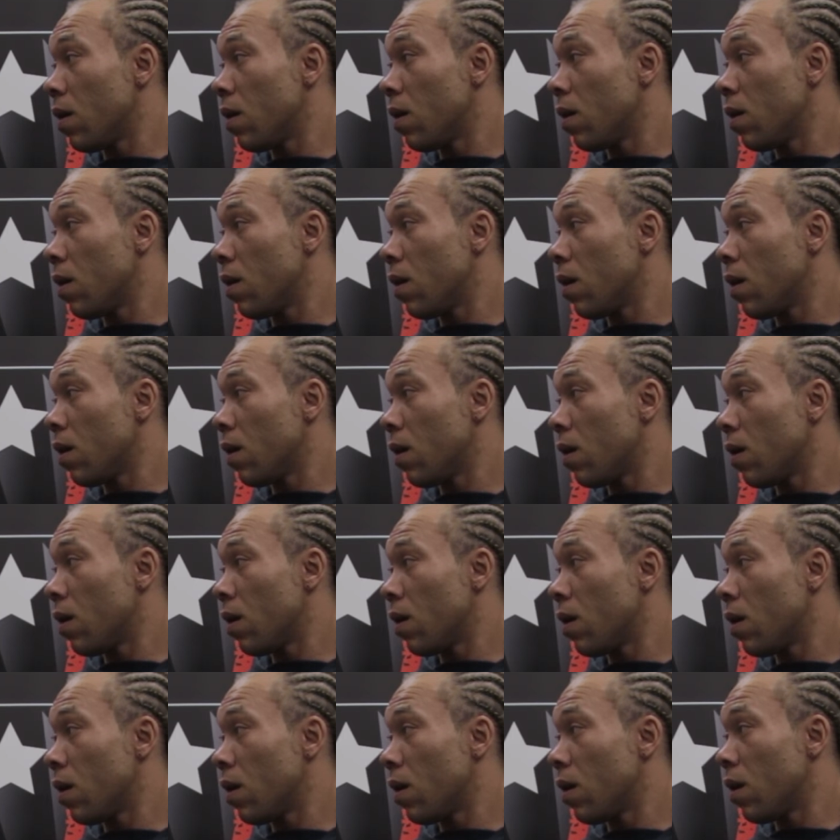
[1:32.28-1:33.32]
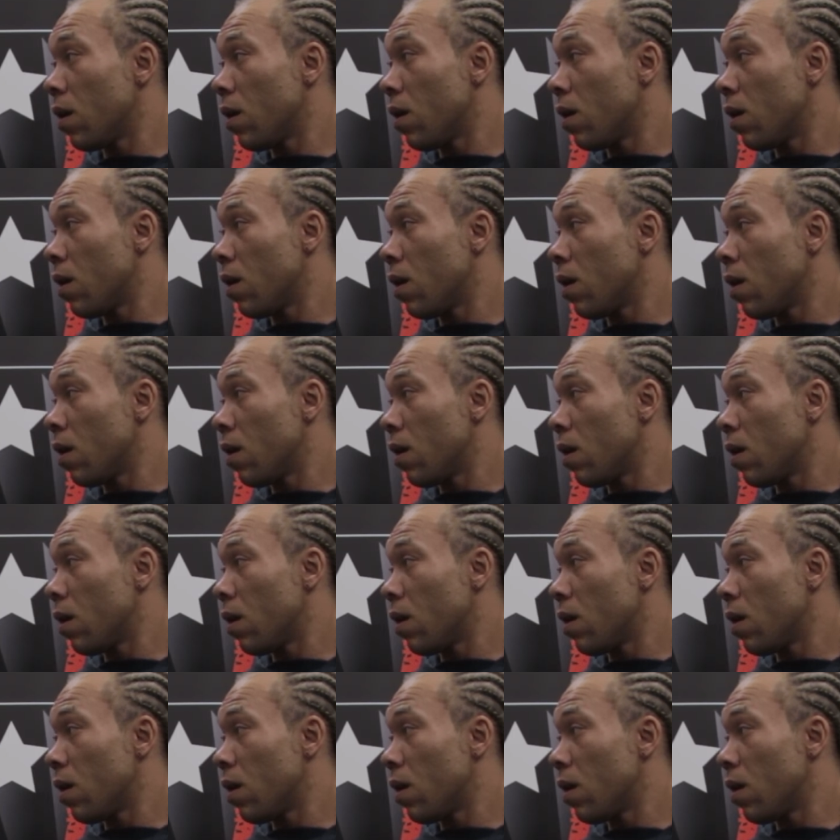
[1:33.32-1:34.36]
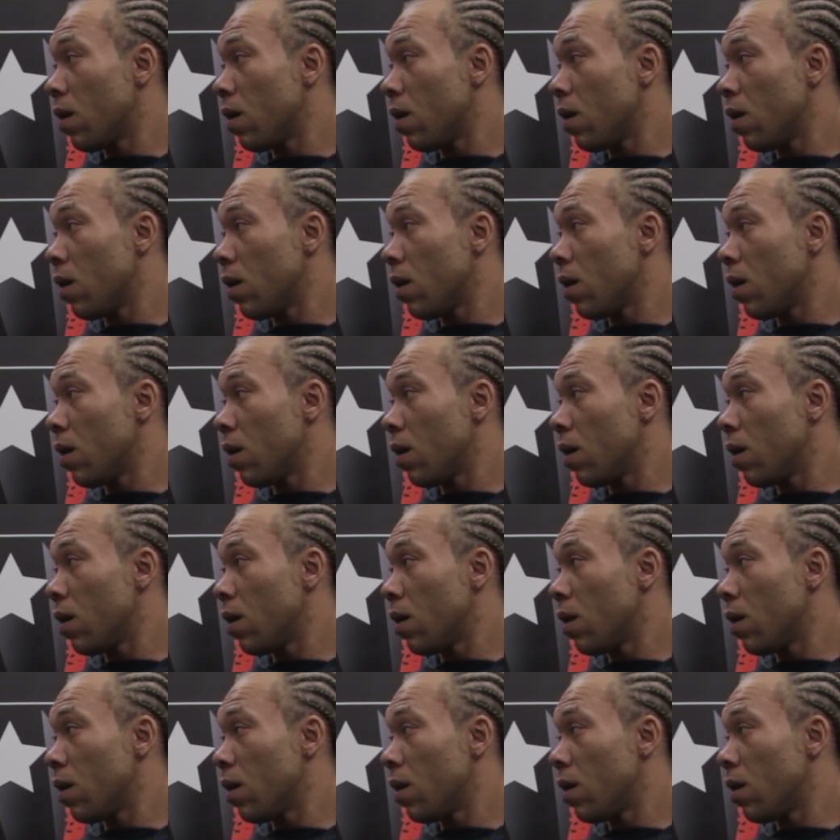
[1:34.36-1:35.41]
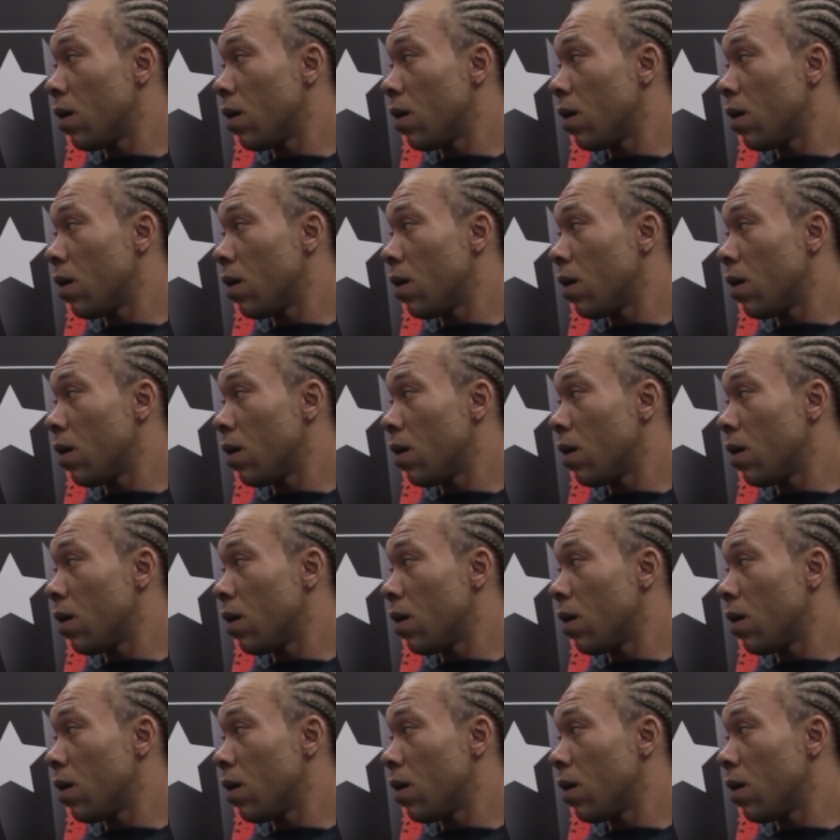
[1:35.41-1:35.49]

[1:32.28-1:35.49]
[no speech]